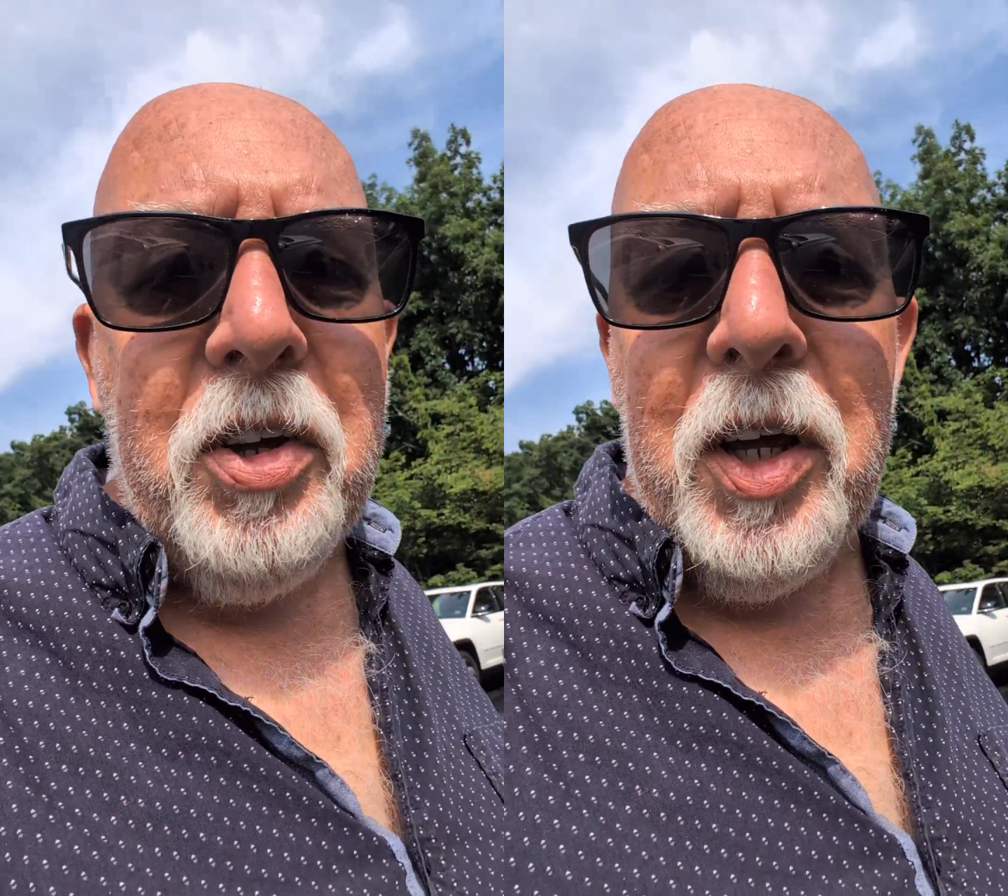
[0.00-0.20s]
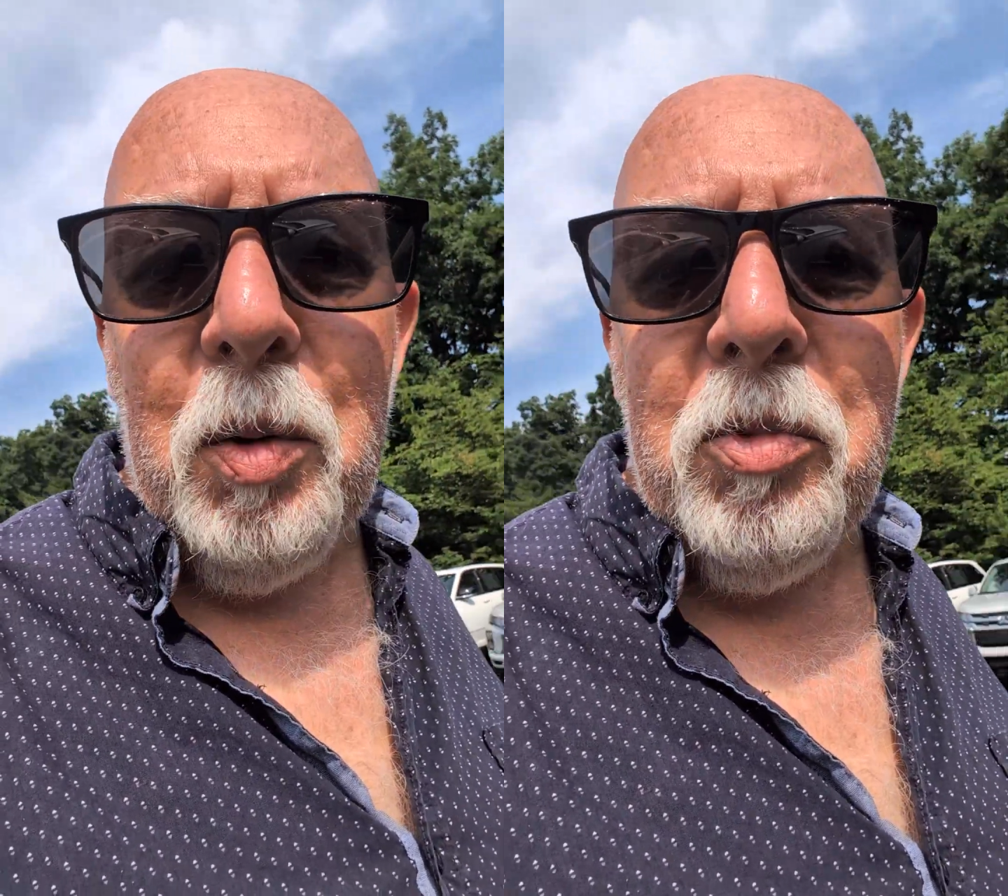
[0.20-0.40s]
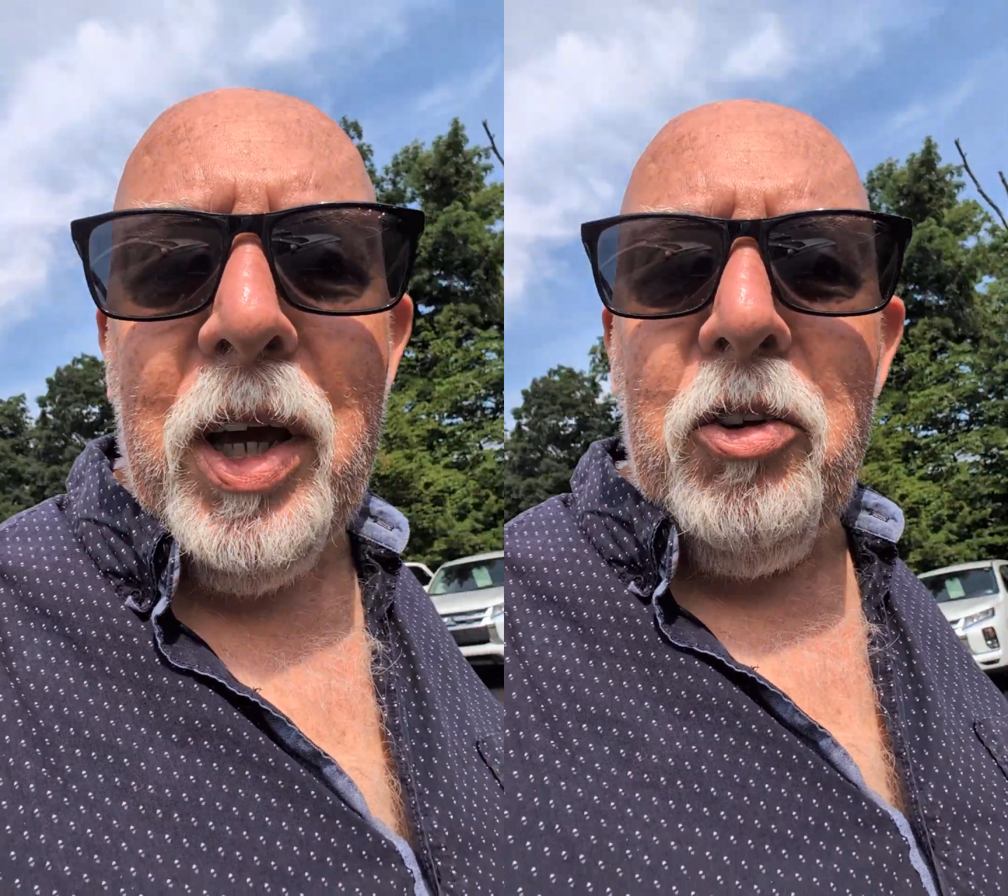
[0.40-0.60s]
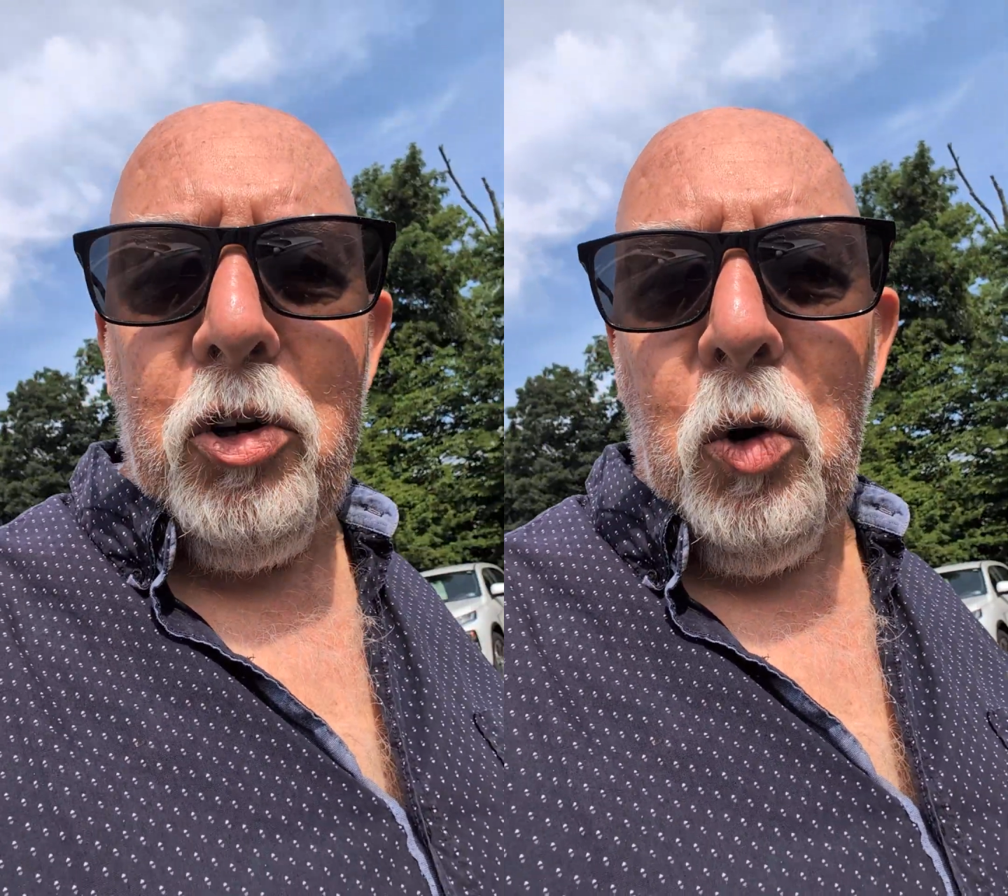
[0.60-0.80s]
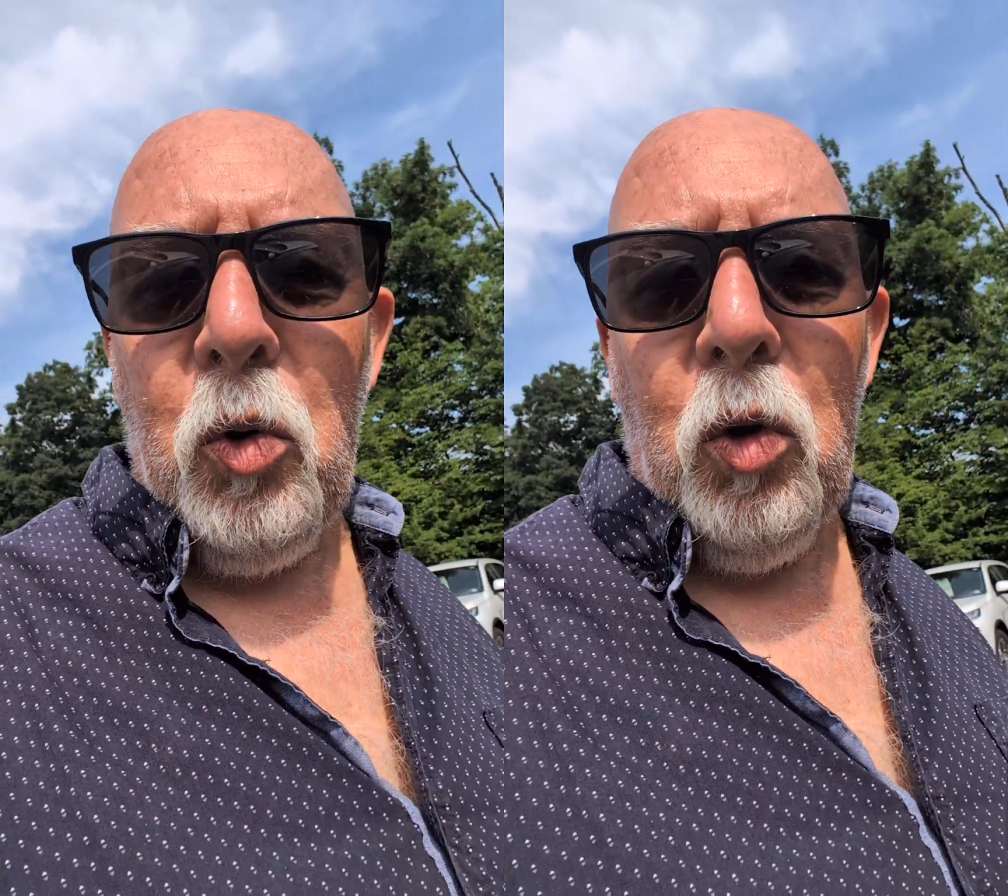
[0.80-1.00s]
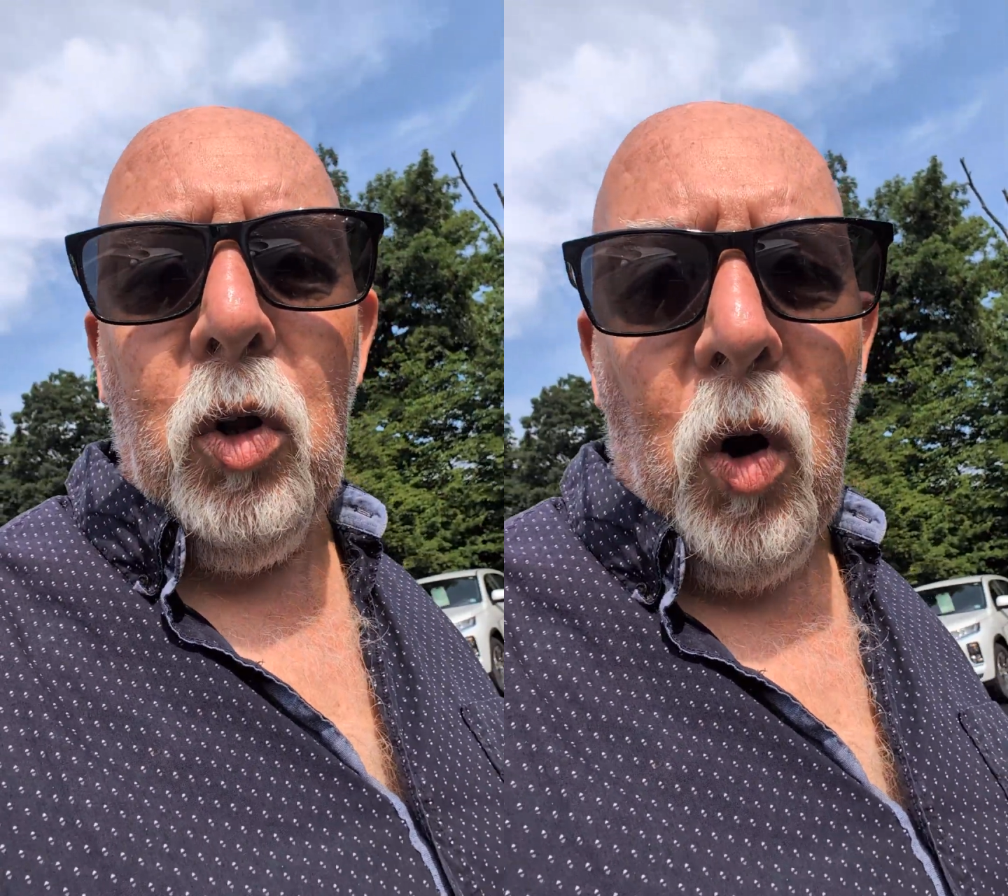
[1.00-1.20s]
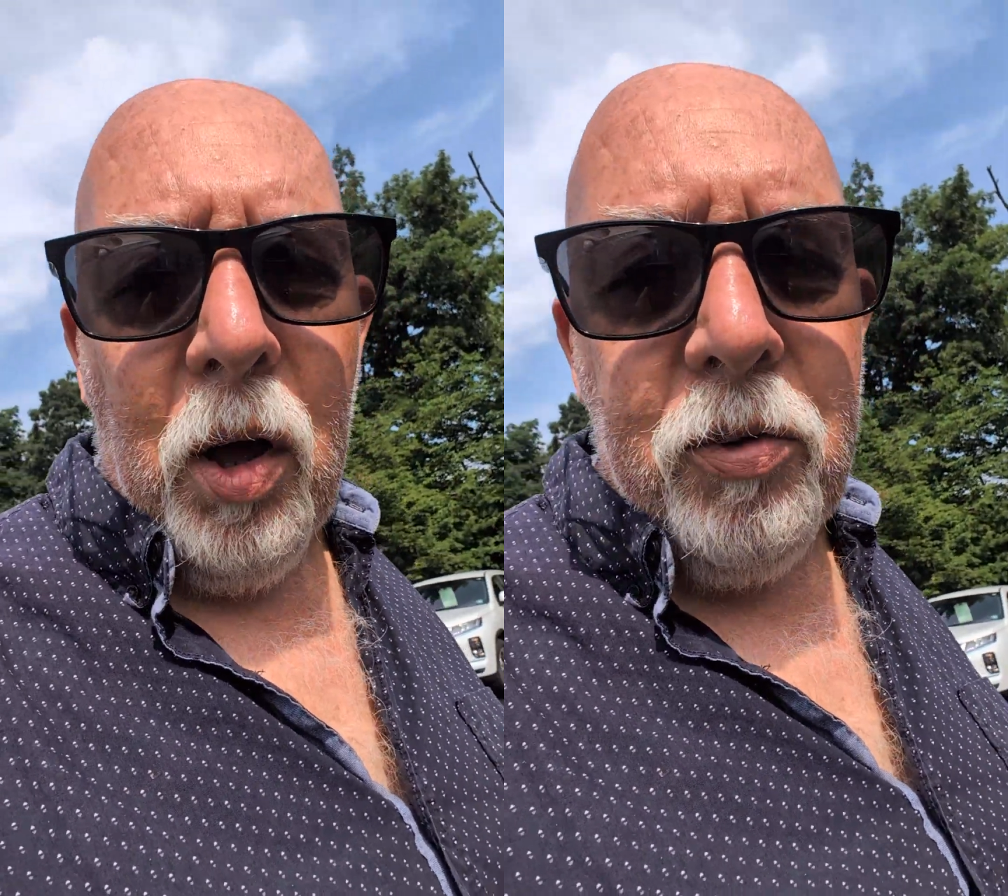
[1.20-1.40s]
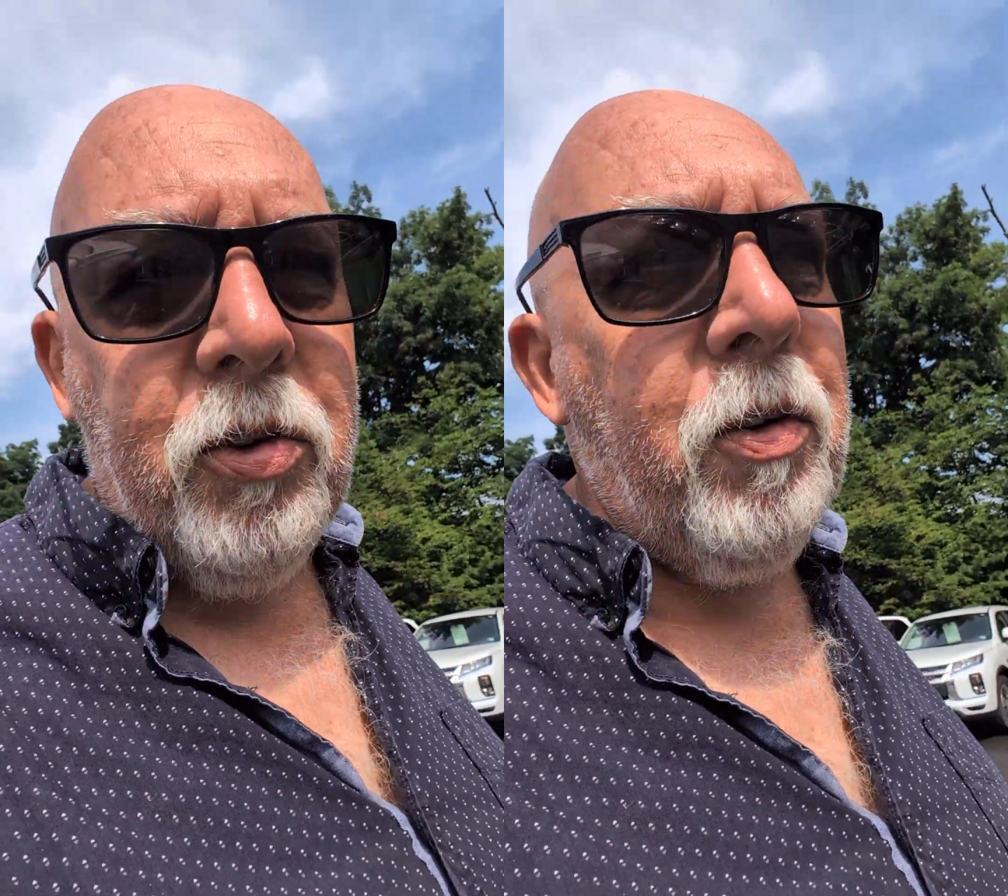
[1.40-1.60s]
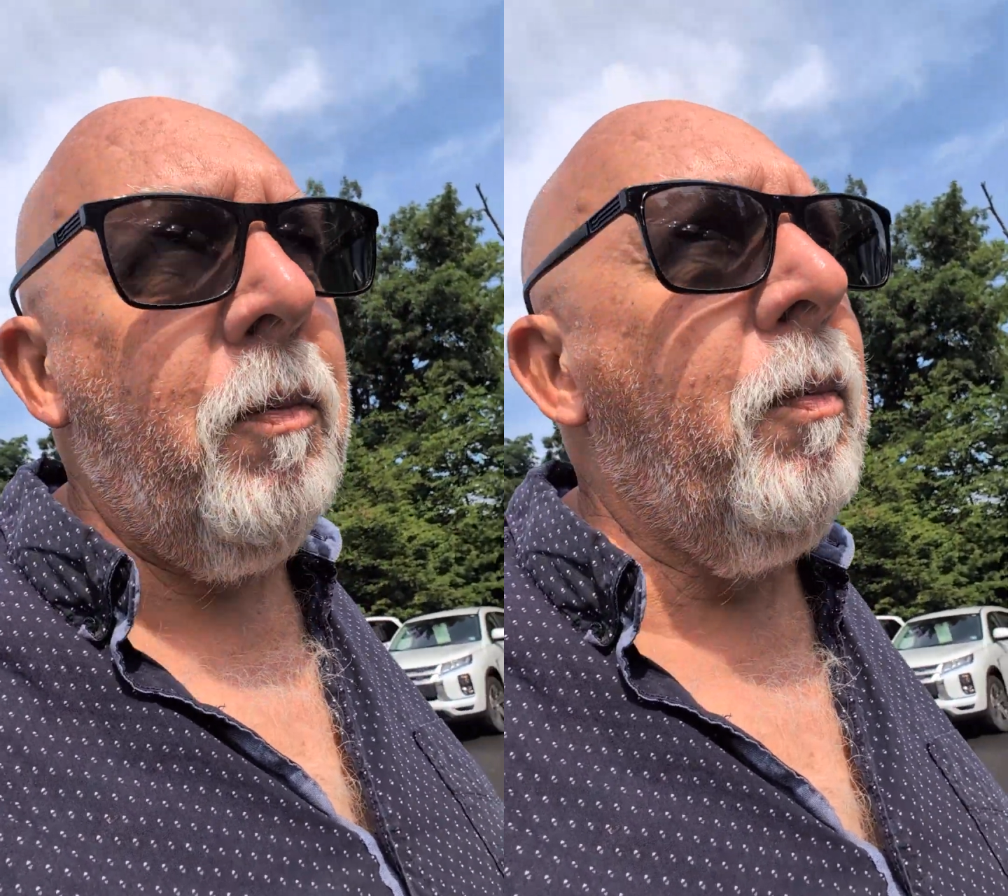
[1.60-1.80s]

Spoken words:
deemed a total loss.